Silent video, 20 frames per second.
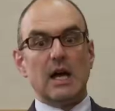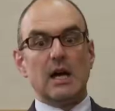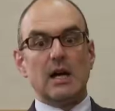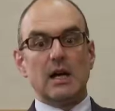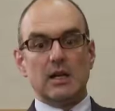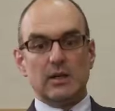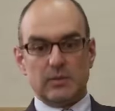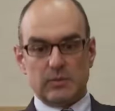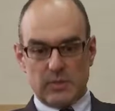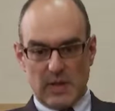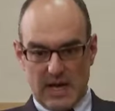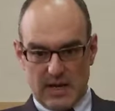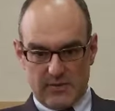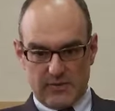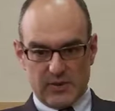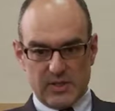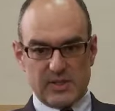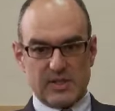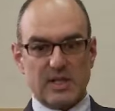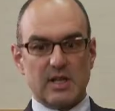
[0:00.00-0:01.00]
Uh, our
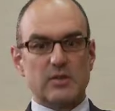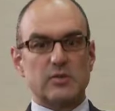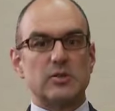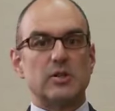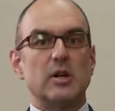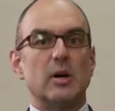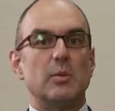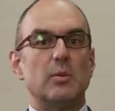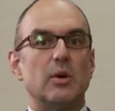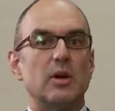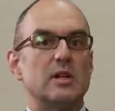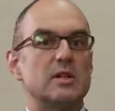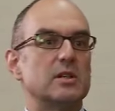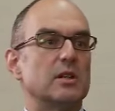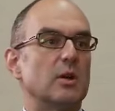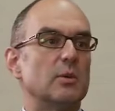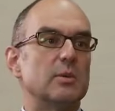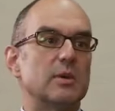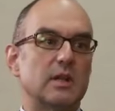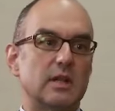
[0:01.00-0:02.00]
first country
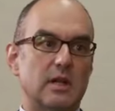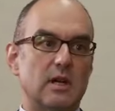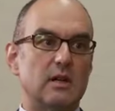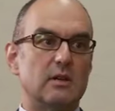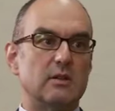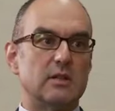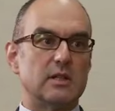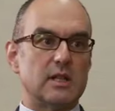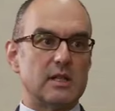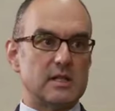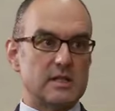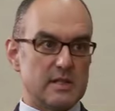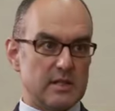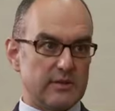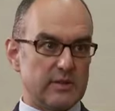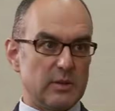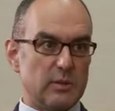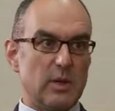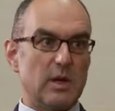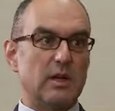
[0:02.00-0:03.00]
operation opened in Ghana in
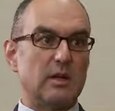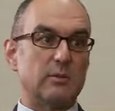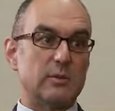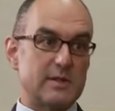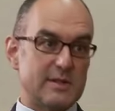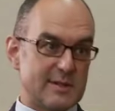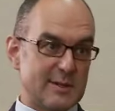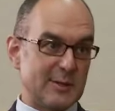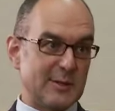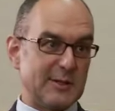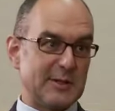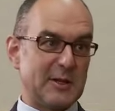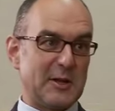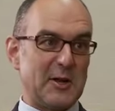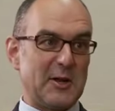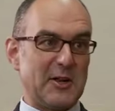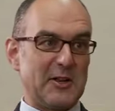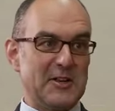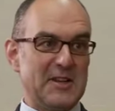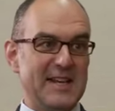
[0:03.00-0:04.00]
1971, and we're still in Ghana.